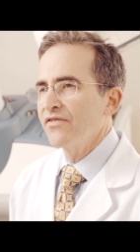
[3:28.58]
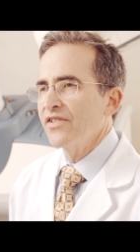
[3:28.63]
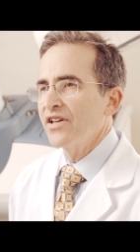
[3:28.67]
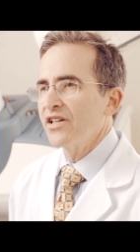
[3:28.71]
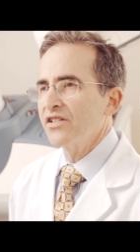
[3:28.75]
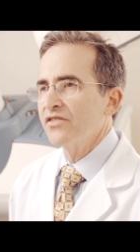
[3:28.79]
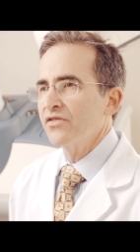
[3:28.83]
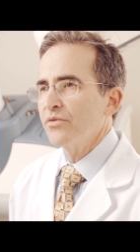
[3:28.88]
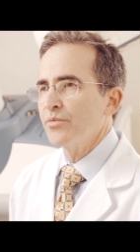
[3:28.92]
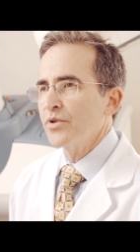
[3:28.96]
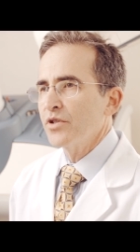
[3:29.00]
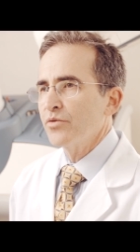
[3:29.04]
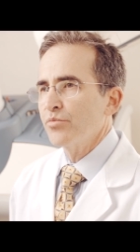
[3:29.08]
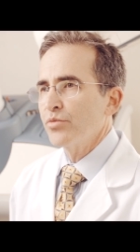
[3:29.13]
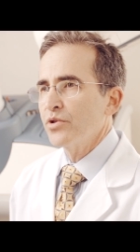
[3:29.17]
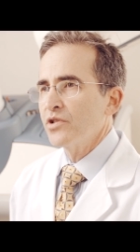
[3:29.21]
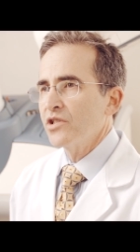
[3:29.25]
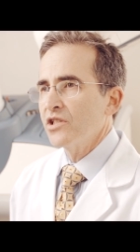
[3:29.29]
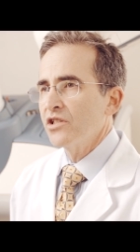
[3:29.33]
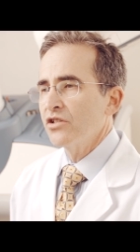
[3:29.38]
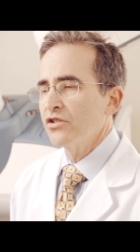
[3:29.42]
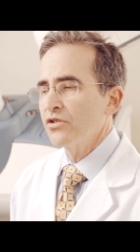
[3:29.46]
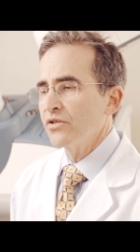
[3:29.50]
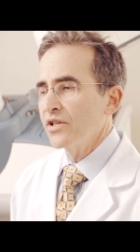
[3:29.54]
effects from this
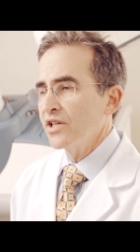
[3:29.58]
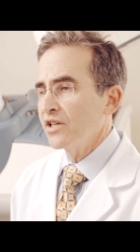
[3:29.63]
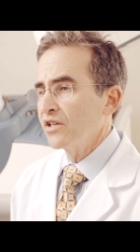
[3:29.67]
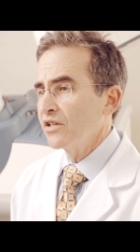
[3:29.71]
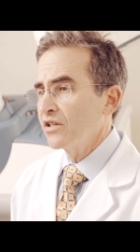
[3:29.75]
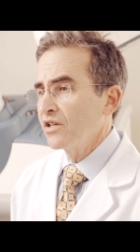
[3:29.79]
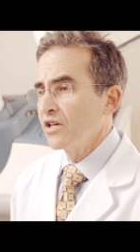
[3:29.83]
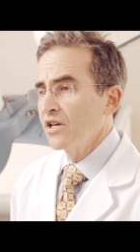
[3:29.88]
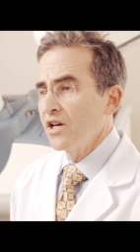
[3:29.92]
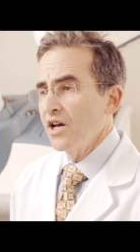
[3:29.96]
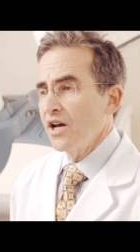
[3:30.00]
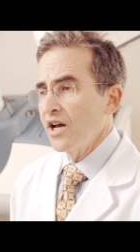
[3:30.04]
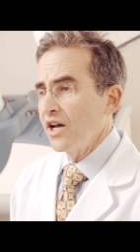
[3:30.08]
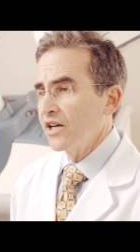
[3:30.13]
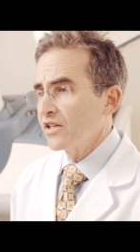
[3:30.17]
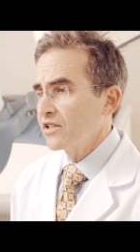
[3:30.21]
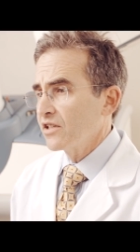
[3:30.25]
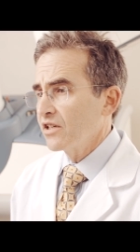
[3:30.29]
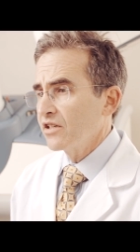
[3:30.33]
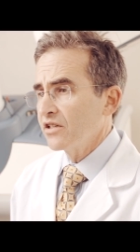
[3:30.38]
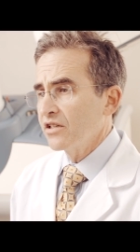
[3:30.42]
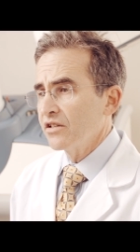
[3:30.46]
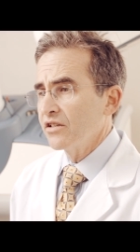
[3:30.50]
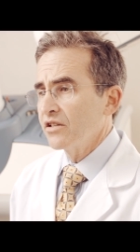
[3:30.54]
procedure and I
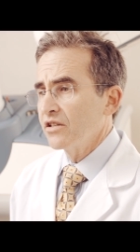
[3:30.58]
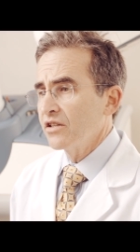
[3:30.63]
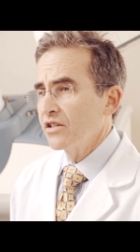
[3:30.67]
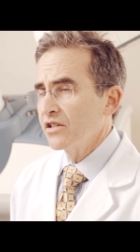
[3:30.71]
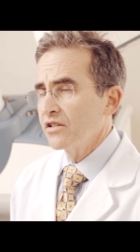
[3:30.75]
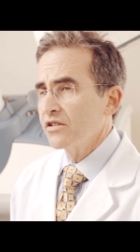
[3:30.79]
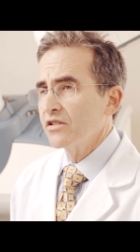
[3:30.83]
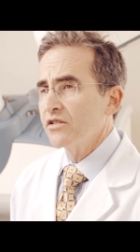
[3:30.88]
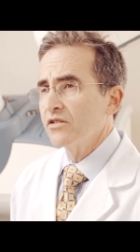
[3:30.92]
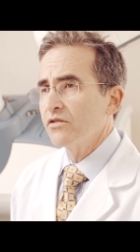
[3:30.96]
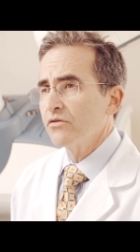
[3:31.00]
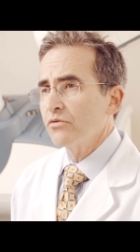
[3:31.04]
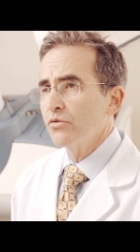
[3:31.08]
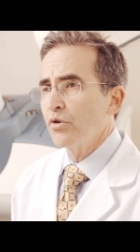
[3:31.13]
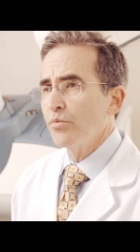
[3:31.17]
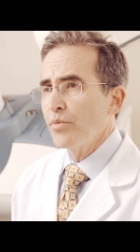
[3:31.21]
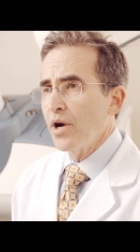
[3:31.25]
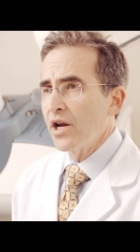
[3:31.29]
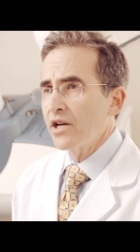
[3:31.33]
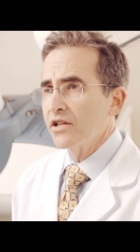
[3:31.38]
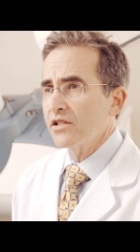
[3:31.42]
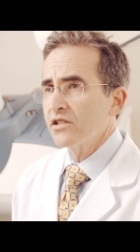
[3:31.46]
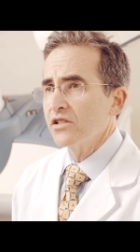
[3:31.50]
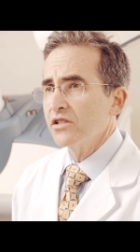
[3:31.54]
tell you, this
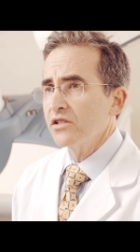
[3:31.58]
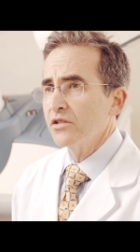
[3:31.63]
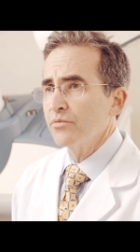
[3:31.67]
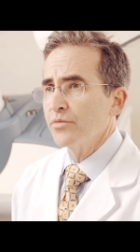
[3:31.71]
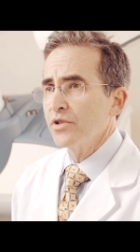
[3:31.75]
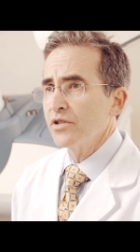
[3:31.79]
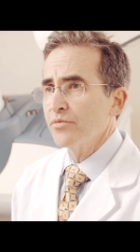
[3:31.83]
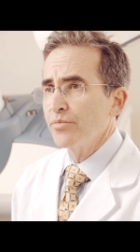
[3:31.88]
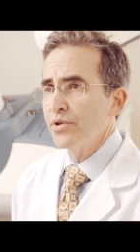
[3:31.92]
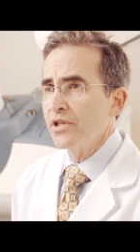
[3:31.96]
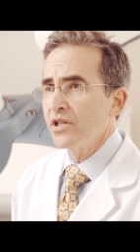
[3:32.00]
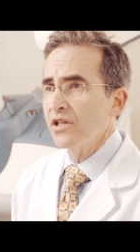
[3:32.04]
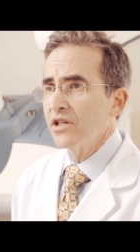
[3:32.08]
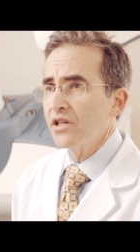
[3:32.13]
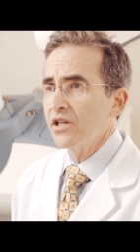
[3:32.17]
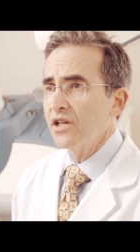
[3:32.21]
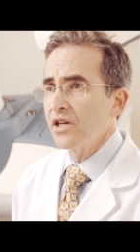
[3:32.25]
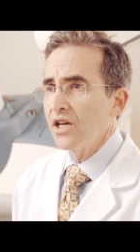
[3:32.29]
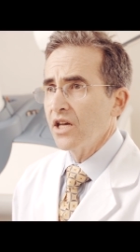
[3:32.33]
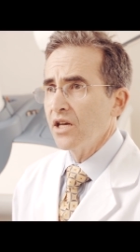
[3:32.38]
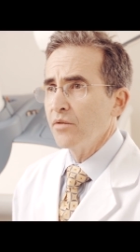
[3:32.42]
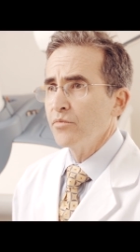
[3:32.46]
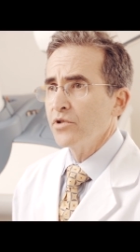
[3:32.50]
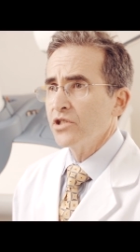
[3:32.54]
robotic system has been a
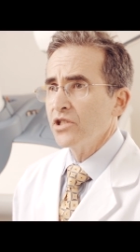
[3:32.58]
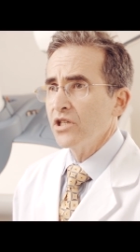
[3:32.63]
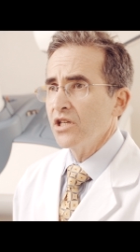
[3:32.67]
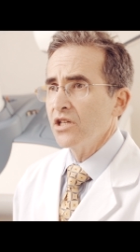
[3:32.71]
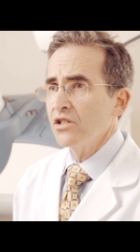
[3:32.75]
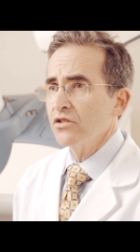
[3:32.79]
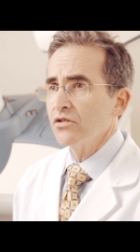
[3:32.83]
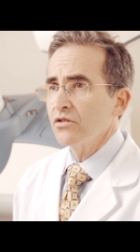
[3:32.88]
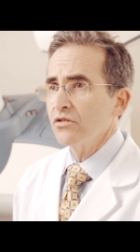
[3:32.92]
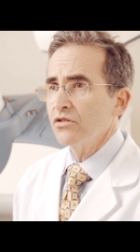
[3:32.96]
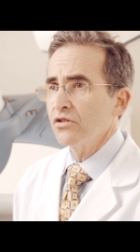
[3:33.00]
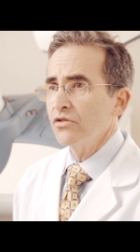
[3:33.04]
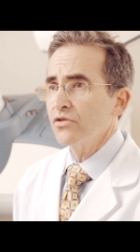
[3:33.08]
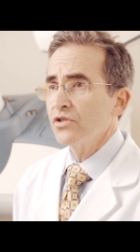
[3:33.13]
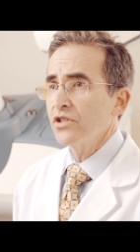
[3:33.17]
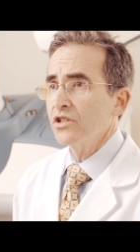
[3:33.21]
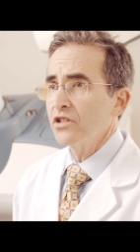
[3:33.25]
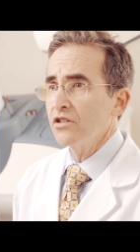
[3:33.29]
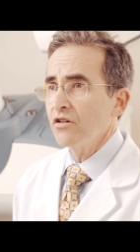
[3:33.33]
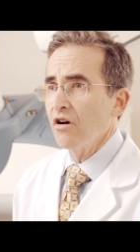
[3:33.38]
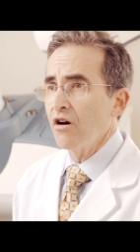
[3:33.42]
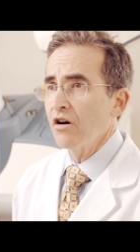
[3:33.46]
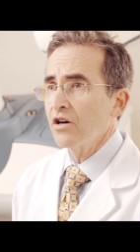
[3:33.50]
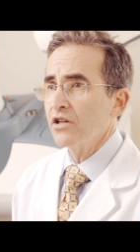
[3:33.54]
game changer
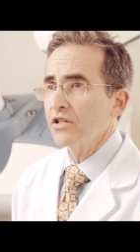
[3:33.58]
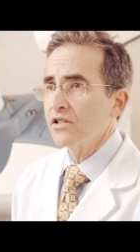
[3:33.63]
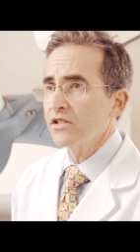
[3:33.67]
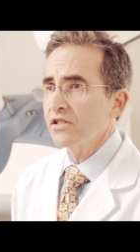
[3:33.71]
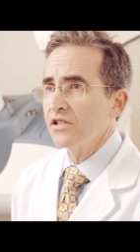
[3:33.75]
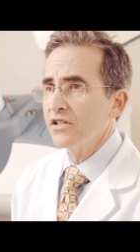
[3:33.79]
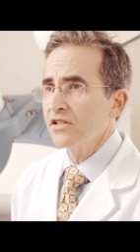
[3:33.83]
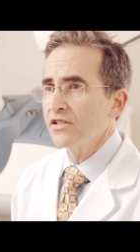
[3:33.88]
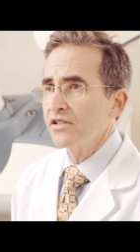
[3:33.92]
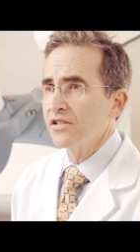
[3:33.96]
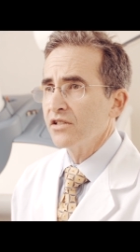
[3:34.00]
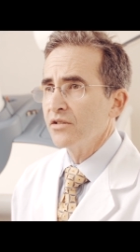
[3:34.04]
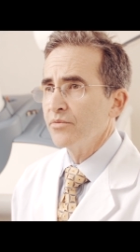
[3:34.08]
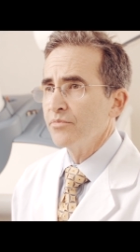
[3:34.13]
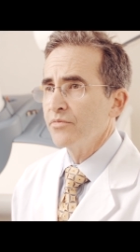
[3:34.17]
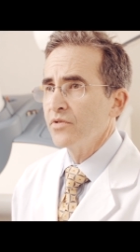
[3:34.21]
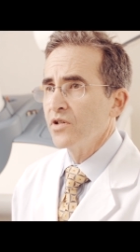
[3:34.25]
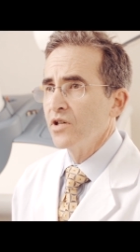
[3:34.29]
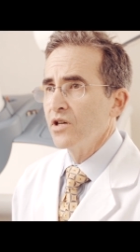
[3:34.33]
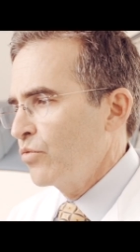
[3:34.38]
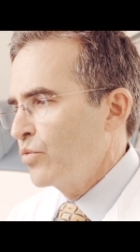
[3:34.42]
using the ARTAS system.